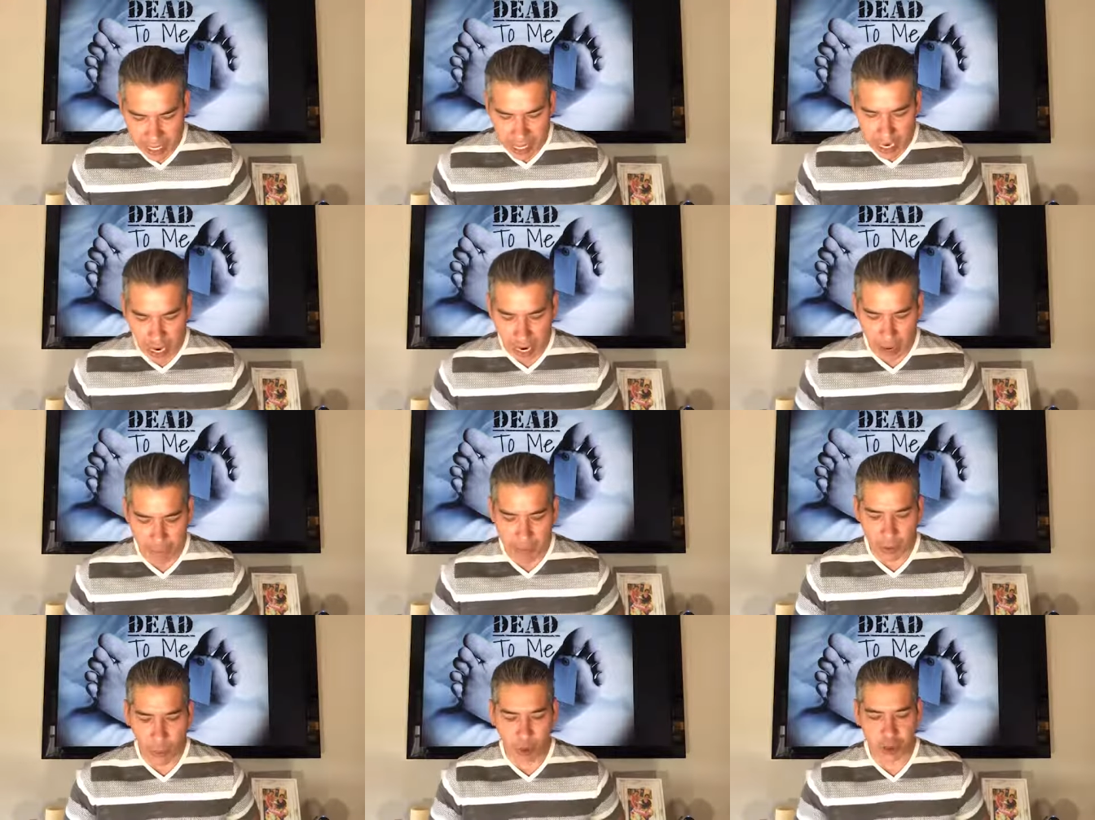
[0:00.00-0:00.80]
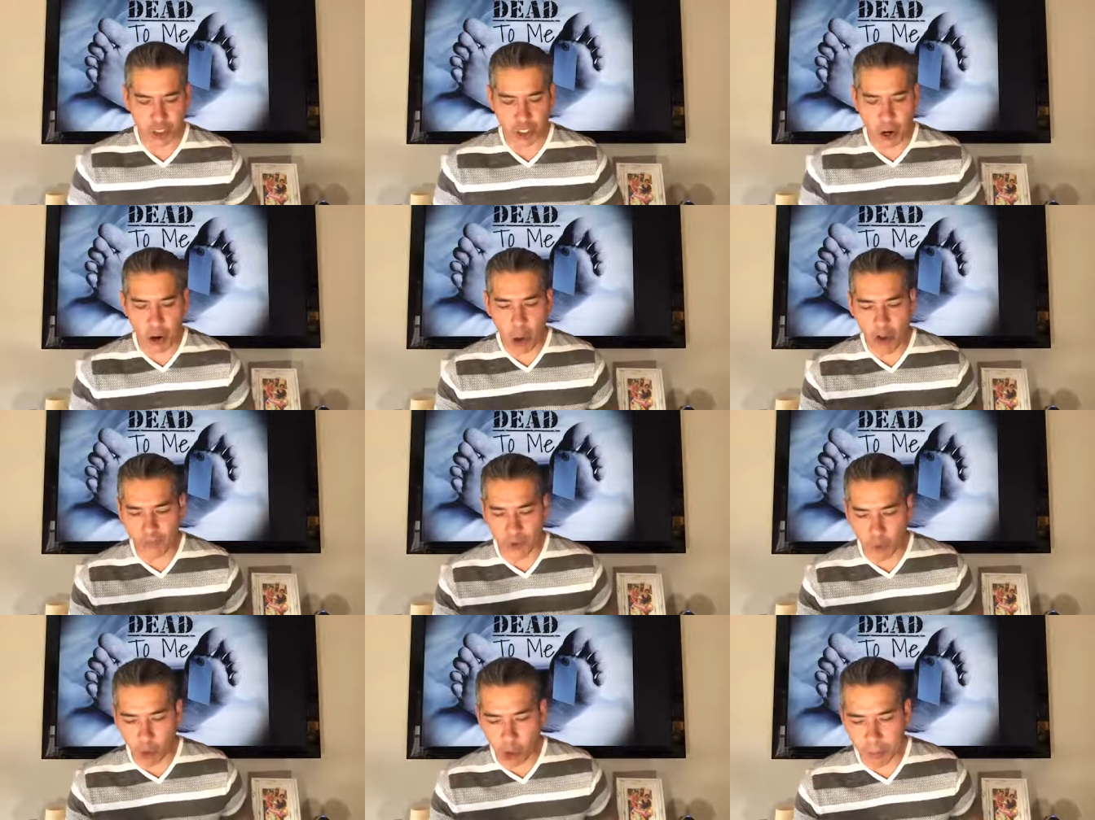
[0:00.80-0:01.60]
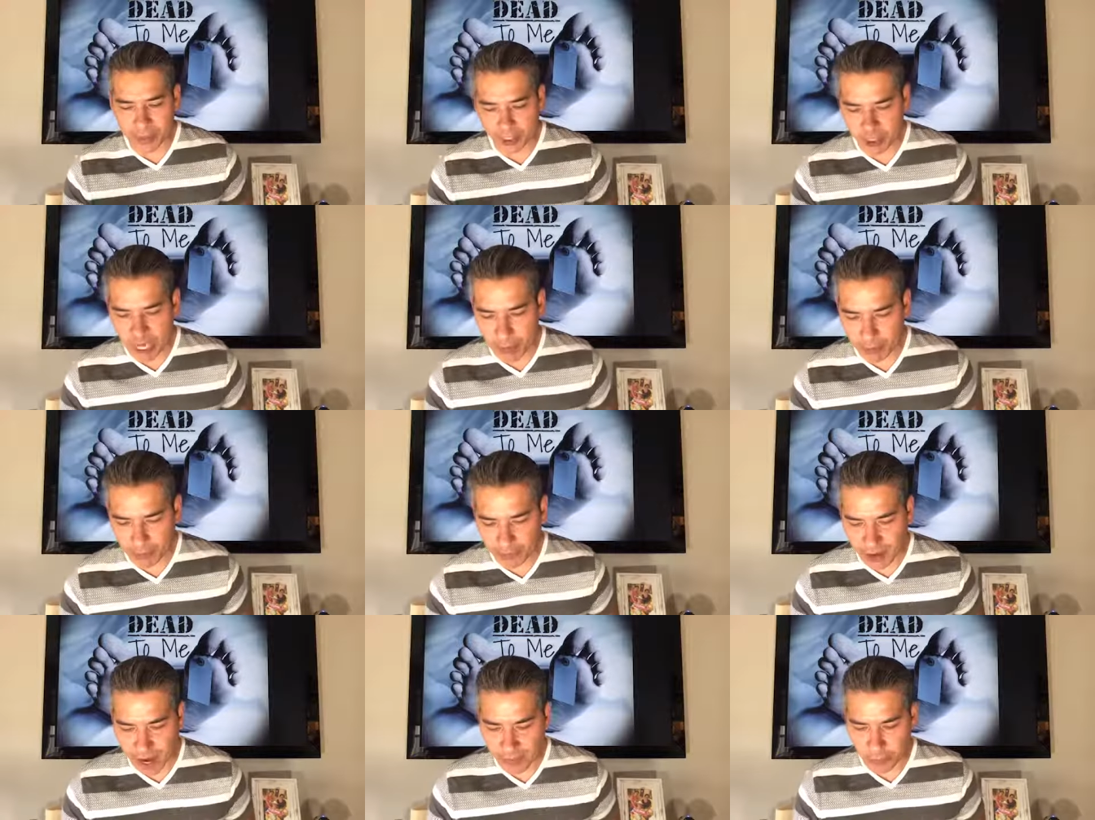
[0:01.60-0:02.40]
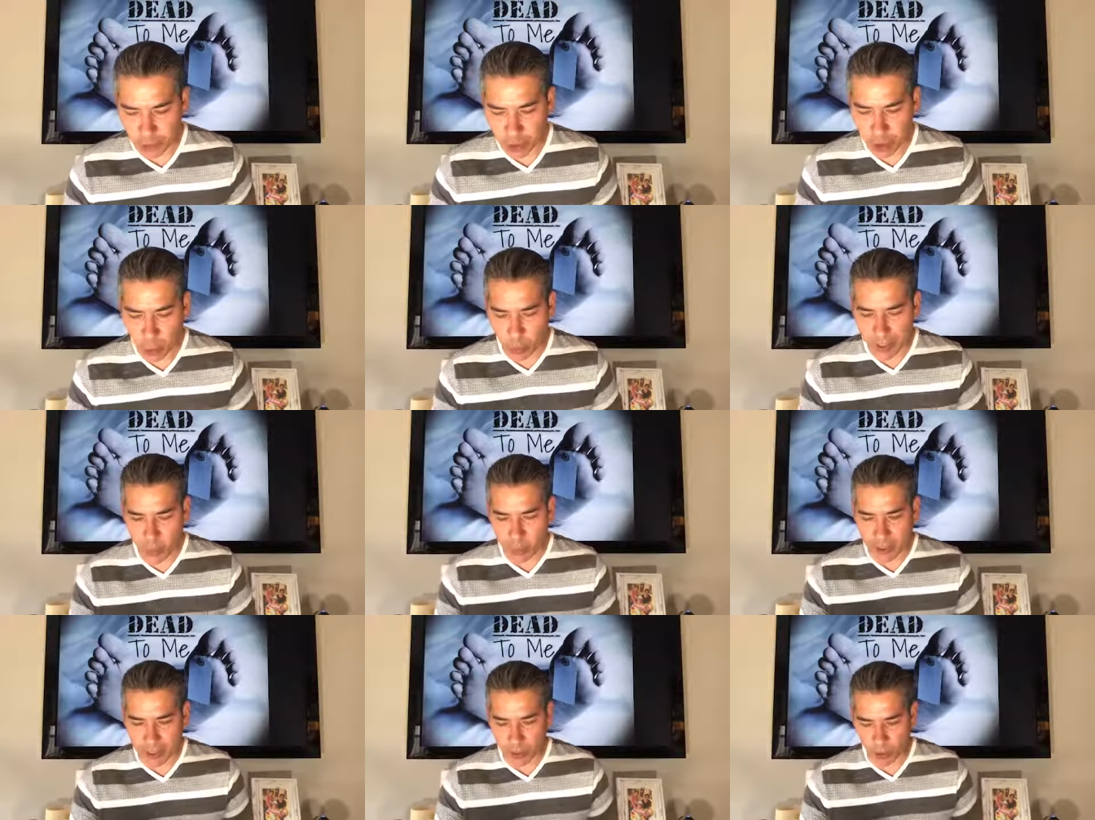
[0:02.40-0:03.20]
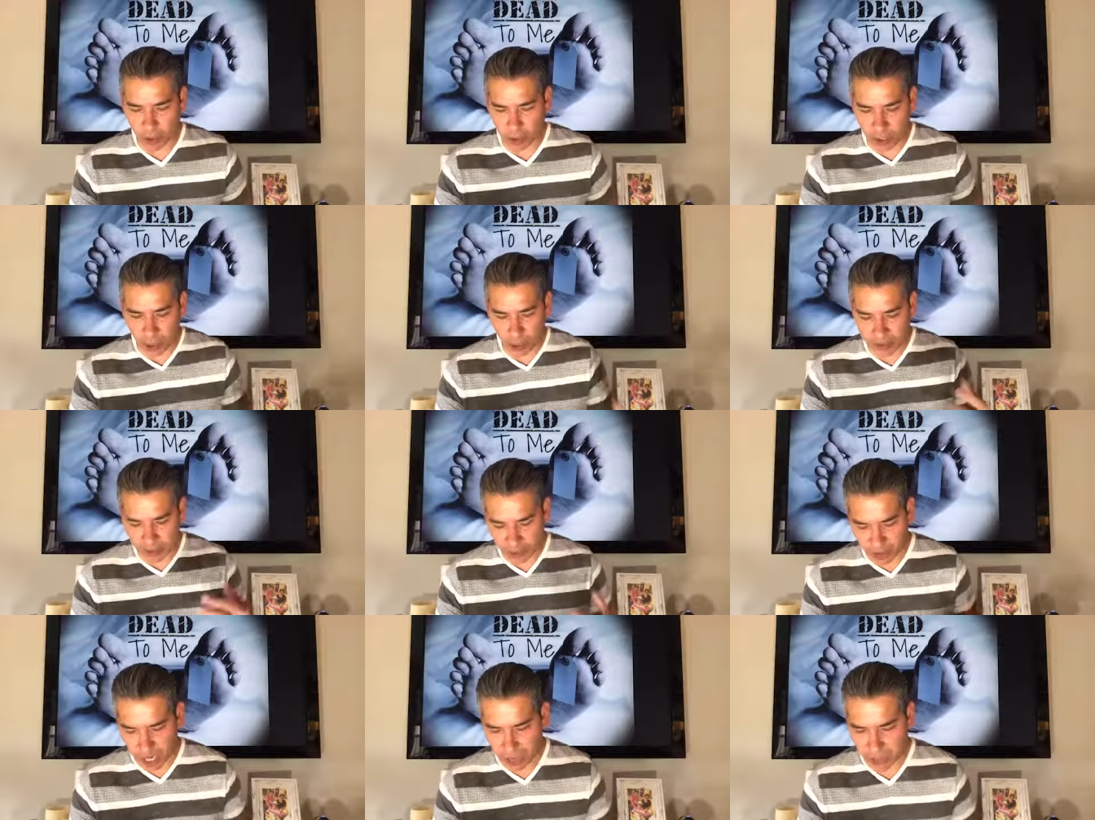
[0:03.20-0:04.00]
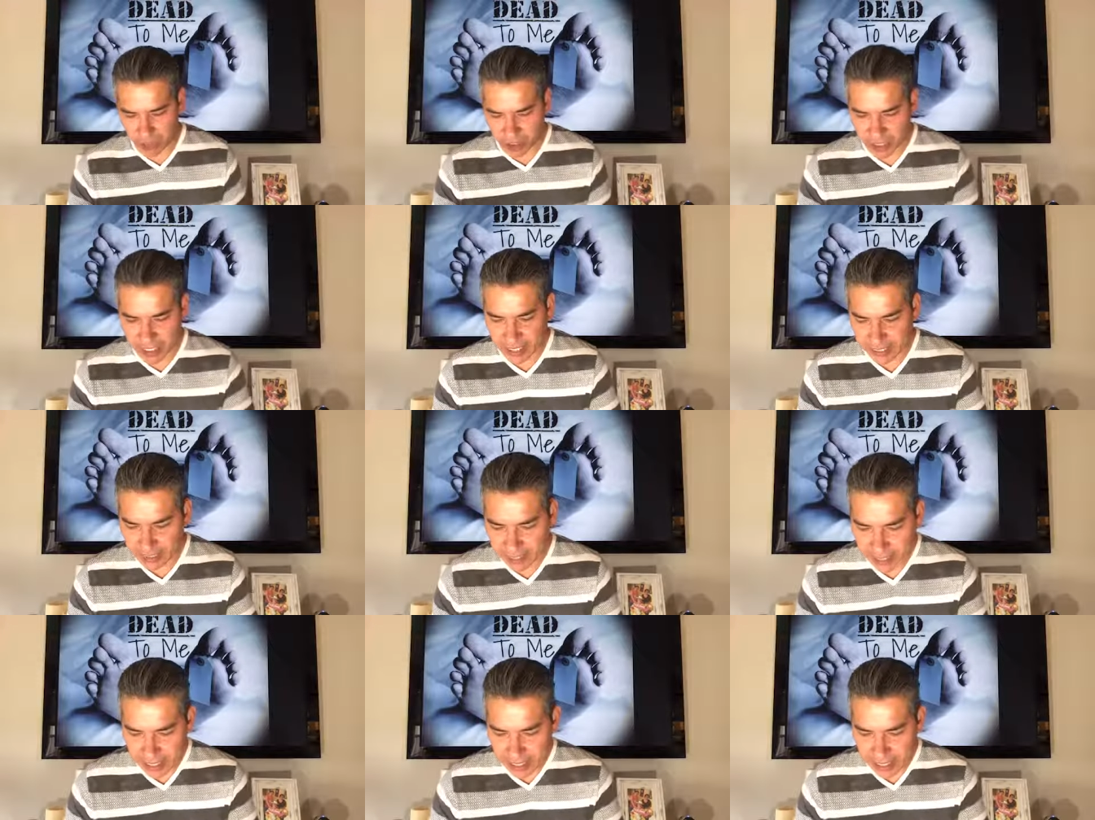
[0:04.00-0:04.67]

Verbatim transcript: Uh, but we'll start off in Romans chapter five, verse twenty-one, and we're going to go into chapter six